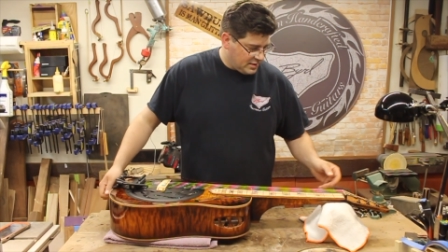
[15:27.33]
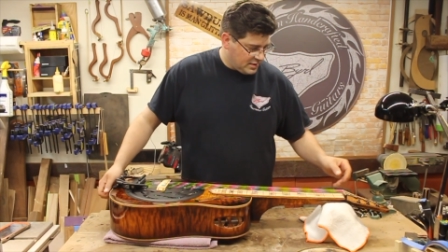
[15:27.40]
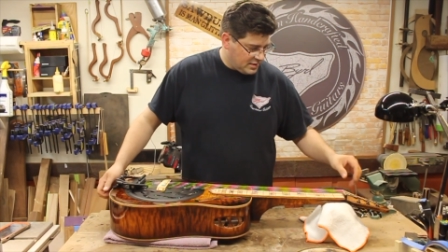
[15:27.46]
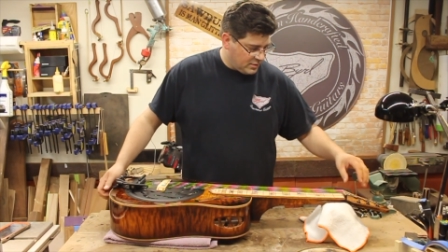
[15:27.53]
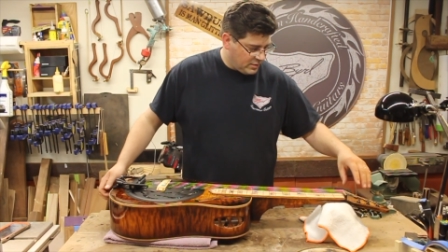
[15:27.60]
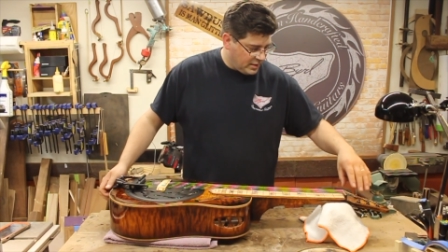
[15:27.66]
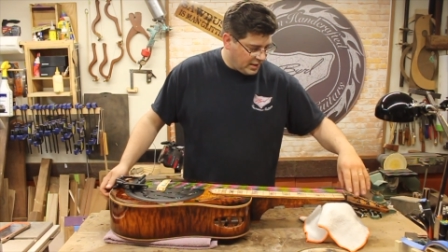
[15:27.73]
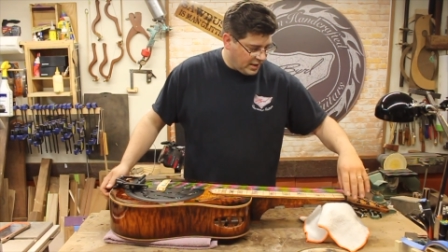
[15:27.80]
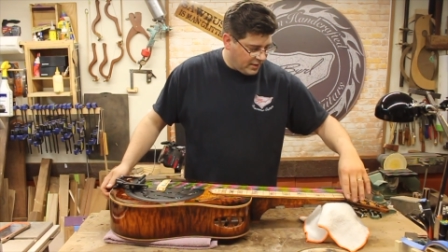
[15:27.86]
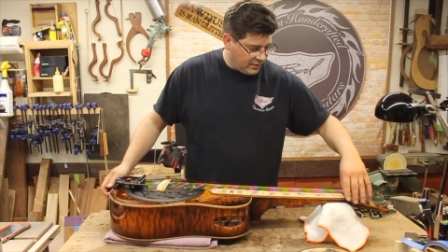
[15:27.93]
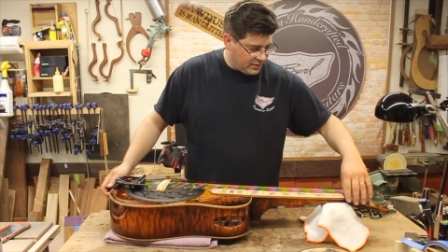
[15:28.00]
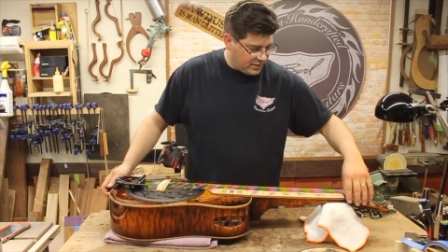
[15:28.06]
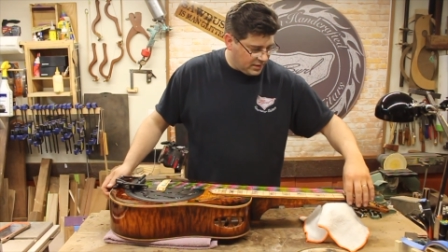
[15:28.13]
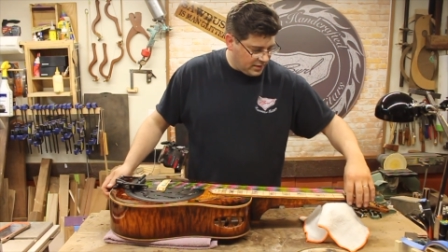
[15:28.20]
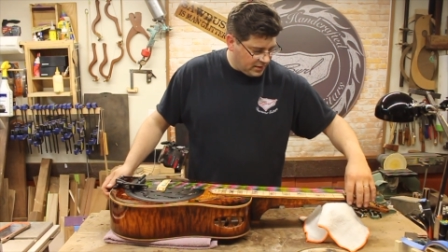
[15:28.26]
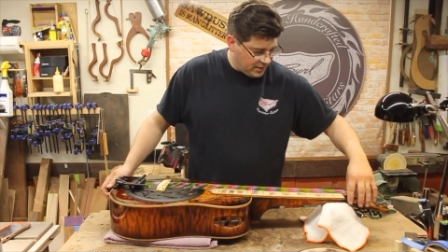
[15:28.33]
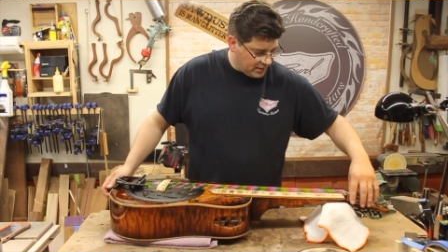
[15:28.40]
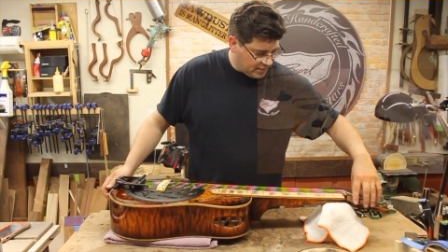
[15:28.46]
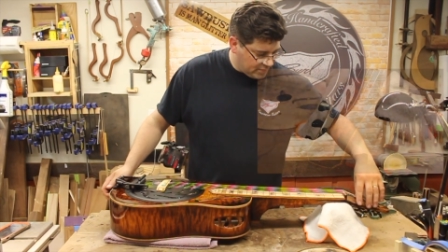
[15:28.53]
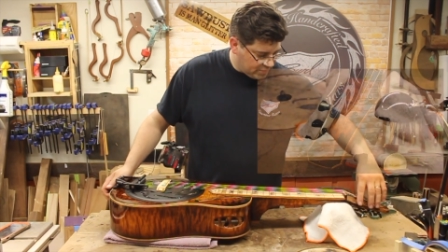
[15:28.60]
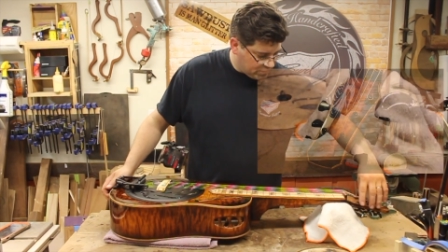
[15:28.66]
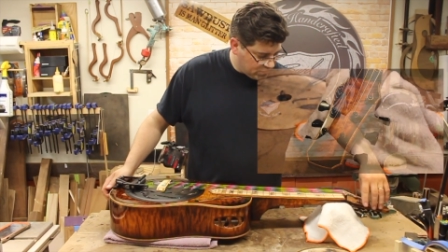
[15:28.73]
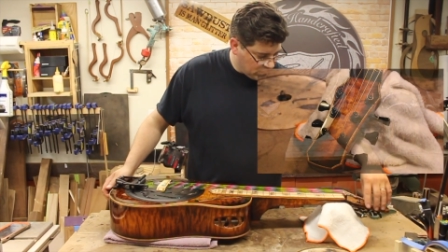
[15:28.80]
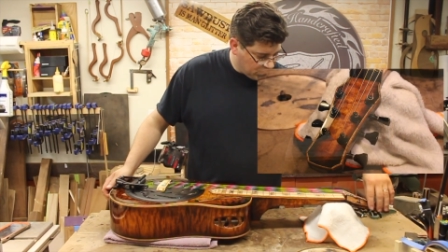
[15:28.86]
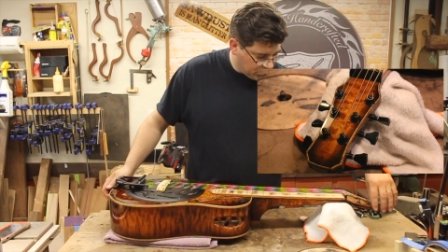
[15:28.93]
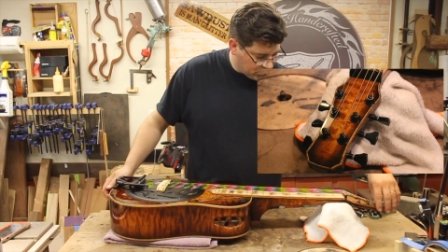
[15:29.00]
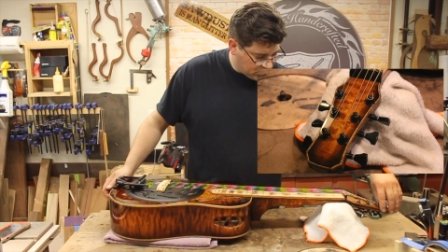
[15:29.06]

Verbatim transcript: And then we have the uh, Super